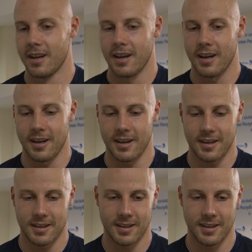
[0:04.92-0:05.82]

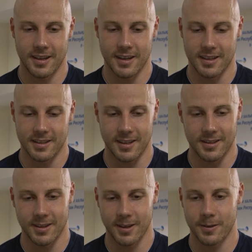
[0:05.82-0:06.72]

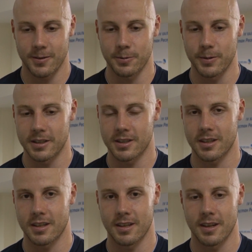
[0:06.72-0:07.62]
Thank you very much.
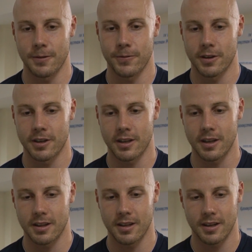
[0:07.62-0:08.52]
I feel good. I
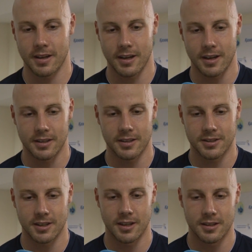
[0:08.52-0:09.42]
think there's
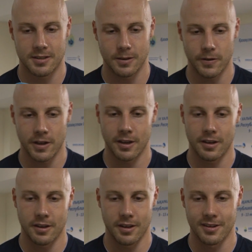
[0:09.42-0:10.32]
another Slovenian
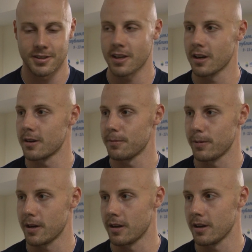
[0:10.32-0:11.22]
in Zagreb,
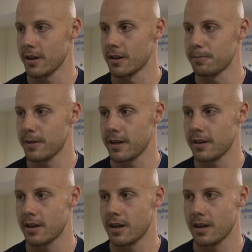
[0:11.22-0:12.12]
a young
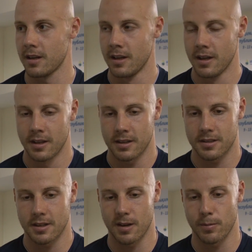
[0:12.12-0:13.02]
player that's
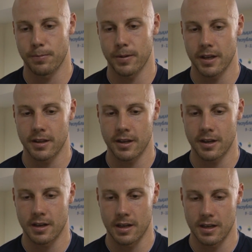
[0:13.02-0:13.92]
going to be playing
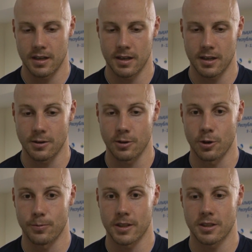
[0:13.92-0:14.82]
there. I don't know how
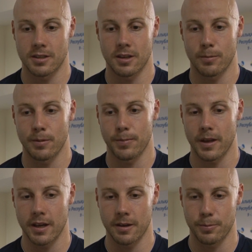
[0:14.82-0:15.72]
much he's going to be
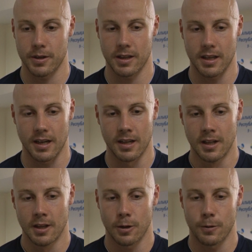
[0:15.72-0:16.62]
playing, but
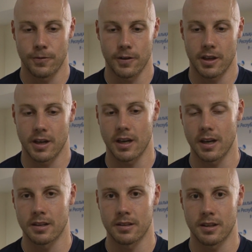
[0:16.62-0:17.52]
hopefully
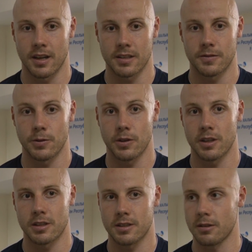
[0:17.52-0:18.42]
in the next few
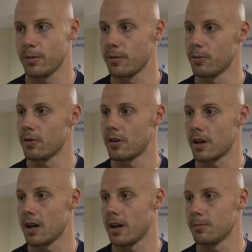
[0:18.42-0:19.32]
years there'll be more
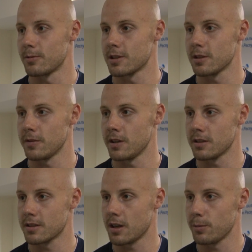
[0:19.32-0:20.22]

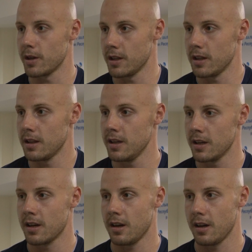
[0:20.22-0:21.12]
Slovenians coming in that
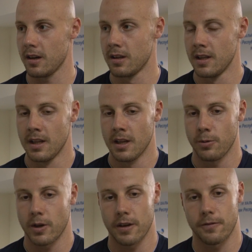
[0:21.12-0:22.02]
league.
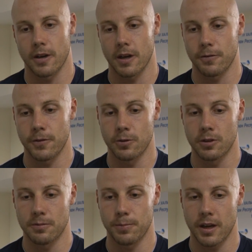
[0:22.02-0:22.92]
We have a few
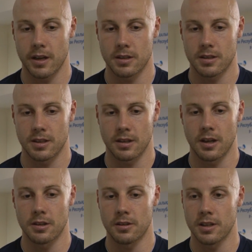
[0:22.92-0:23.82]
good players in
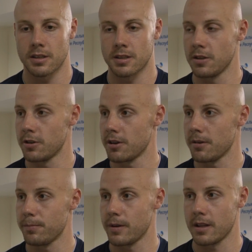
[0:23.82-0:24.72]
other leagues in Europe,
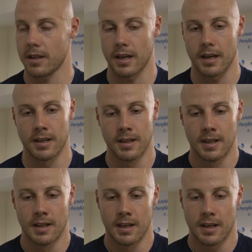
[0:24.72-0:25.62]
but
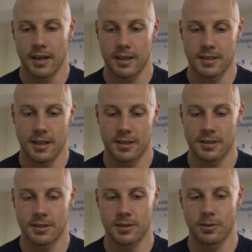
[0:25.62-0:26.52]
it's not as
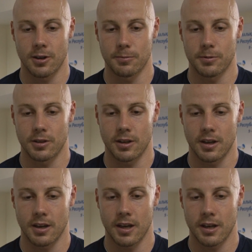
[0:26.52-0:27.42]
easy to come to
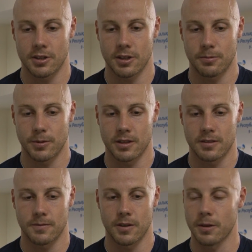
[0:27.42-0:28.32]
the KHL because
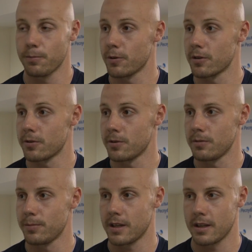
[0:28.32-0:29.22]
of the import rule.
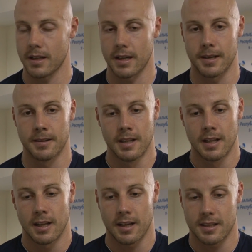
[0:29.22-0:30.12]
But
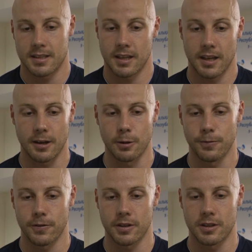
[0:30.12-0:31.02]
like I said,
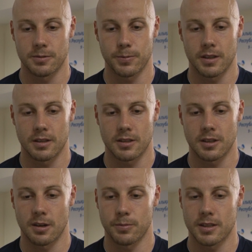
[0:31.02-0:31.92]
hopefully there's
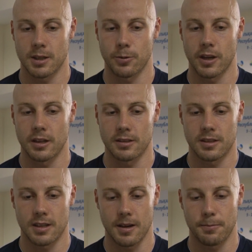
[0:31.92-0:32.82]
going to be someone
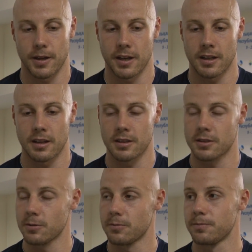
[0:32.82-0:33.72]
else playing that league
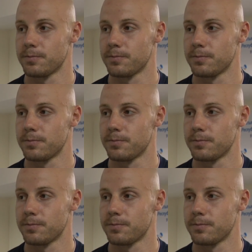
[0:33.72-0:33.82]
soon.